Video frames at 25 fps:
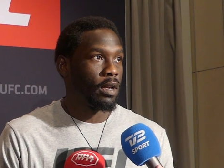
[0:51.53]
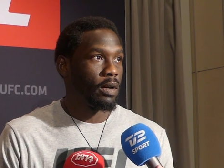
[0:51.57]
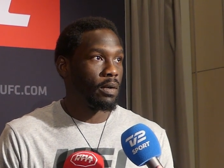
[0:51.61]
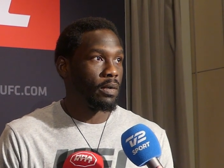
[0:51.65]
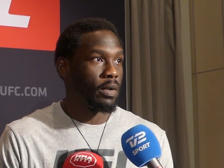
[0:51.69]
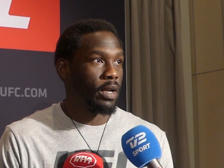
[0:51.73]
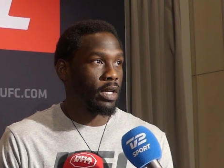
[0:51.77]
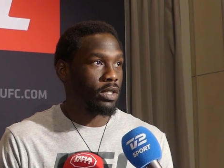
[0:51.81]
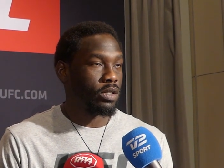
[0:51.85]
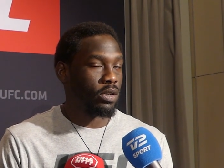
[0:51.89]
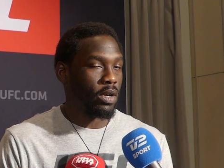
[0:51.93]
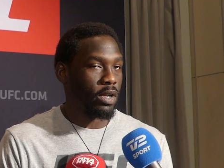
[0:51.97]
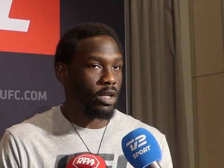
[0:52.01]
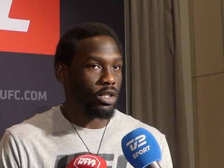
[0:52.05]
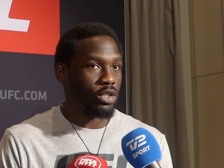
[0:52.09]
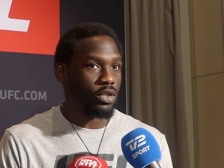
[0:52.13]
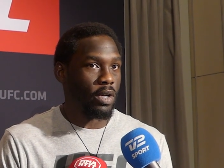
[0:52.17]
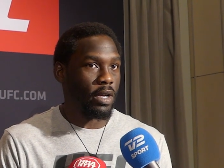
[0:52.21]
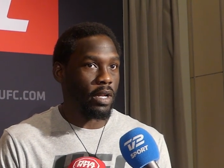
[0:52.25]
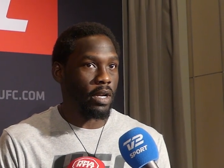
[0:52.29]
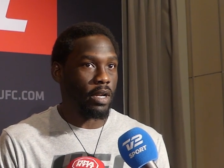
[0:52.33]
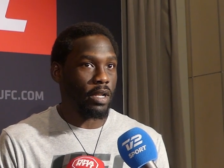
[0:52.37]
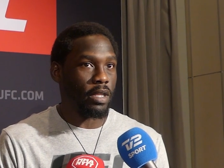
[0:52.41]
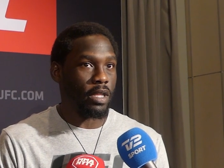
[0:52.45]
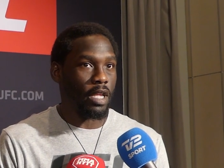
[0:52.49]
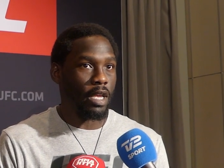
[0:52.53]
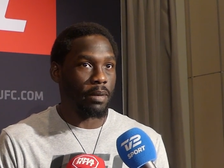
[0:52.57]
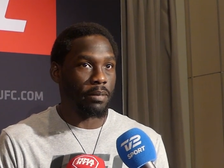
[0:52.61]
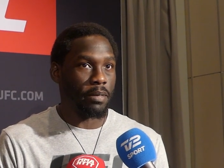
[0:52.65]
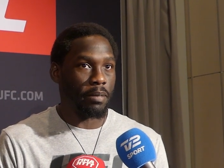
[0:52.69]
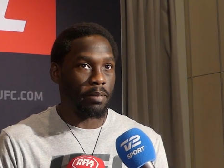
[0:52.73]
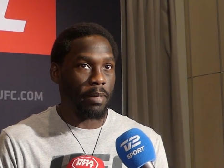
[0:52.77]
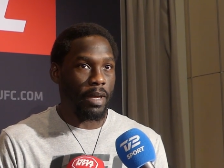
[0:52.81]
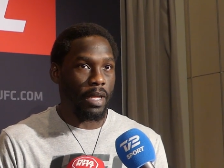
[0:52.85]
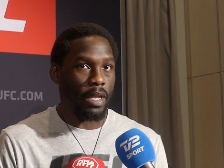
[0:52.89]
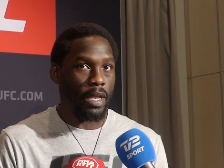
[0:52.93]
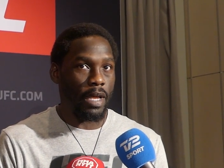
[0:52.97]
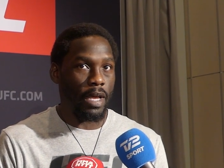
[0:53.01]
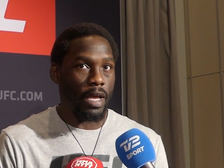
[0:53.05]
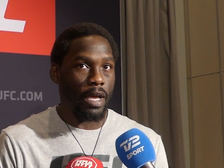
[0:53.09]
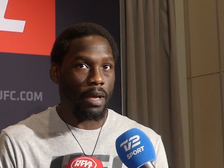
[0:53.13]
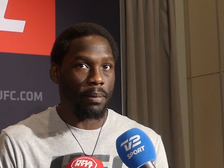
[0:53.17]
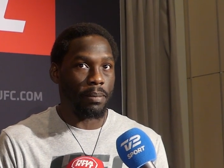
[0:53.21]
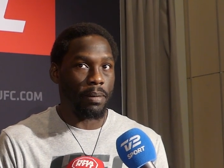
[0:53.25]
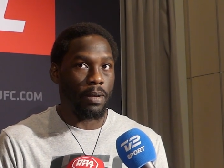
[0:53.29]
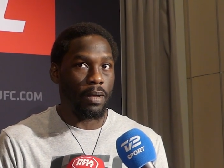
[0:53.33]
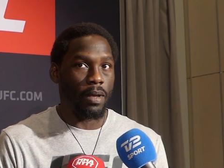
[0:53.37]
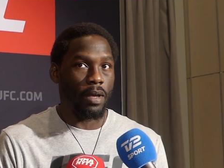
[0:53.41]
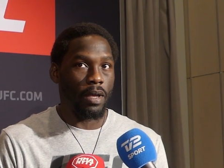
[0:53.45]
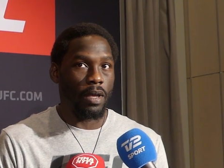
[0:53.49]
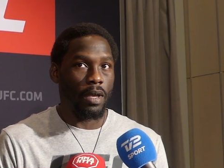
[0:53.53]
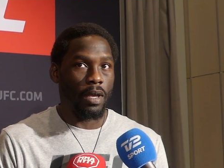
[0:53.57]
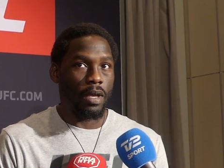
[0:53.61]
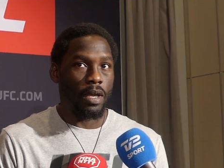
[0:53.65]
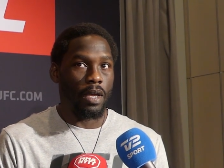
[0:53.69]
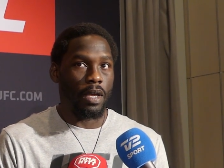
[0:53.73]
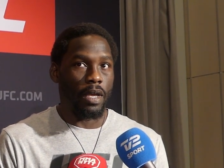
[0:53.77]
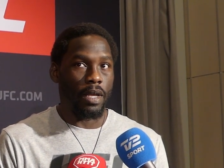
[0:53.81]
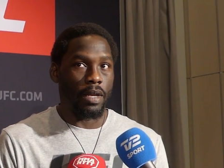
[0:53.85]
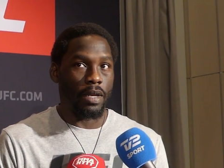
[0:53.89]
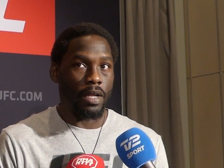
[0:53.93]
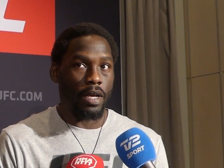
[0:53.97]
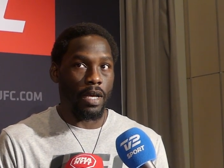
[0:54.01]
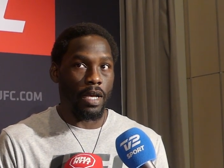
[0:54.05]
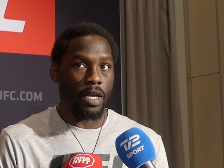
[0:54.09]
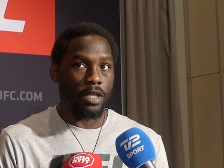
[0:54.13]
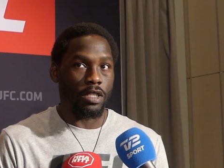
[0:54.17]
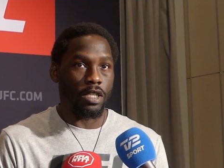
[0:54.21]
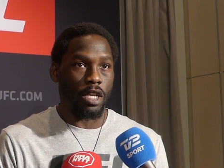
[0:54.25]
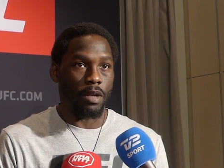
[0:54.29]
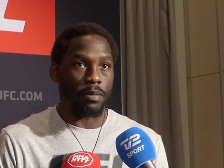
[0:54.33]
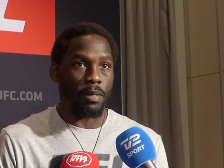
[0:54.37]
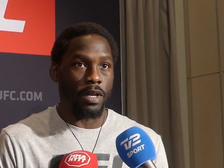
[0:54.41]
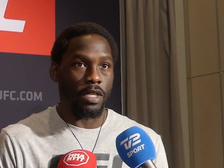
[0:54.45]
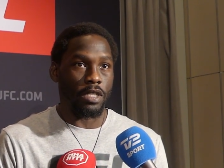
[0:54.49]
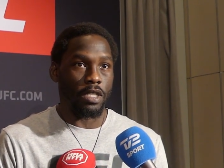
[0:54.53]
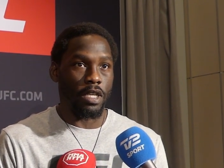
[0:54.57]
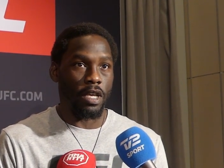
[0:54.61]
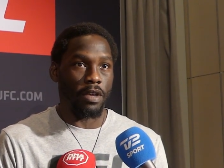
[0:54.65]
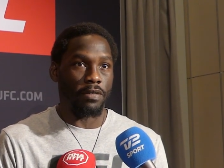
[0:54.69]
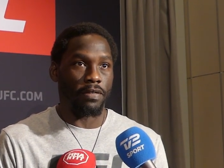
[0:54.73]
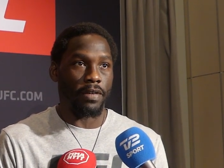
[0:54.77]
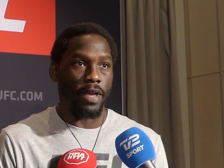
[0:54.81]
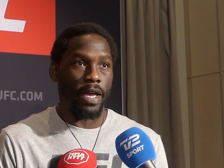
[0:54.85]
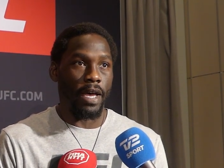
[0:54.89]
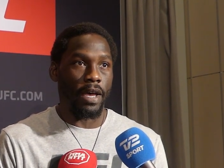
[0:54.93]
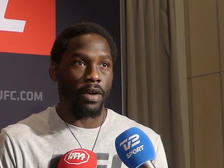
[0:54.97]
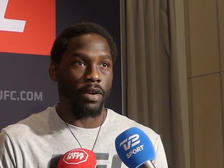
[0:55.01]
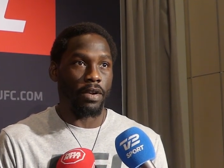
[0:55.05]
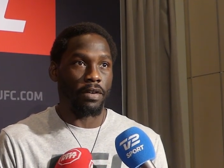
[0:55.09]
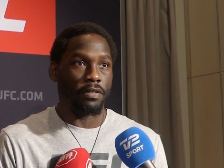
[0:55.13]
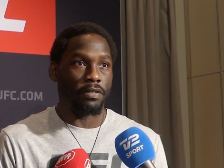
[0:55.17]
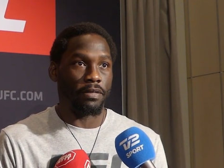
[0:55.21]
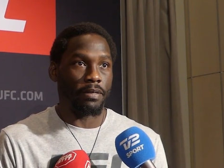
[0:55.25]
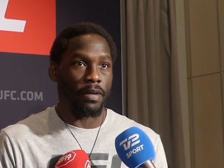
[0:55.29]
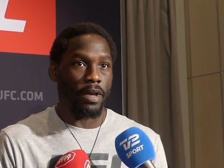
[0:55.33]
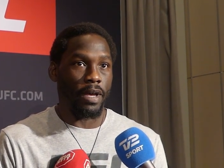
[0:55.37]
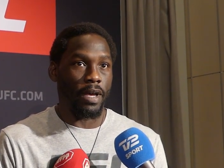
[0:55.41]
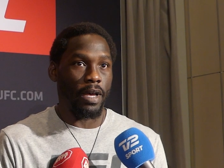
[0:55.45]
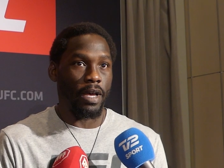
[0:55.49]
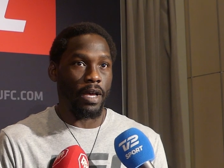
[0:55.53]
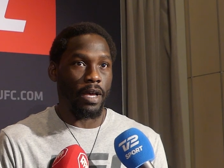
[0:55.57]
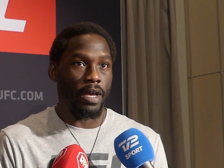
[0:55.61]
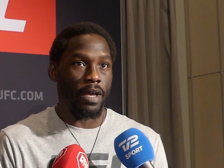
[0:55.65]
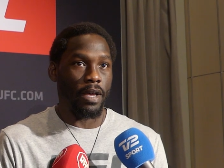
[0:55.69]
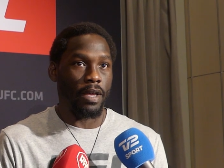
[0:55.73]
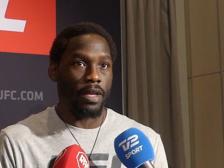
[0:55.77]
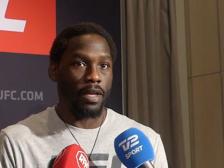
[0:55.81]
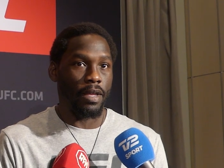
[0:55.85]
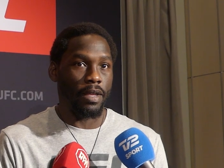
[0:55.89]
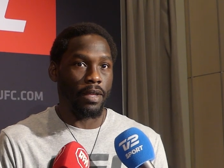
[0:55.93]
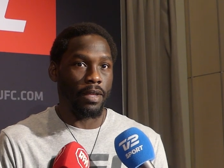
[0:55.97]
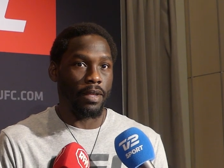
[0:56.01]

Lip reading: when I started training at the MMA lab and took myself out of I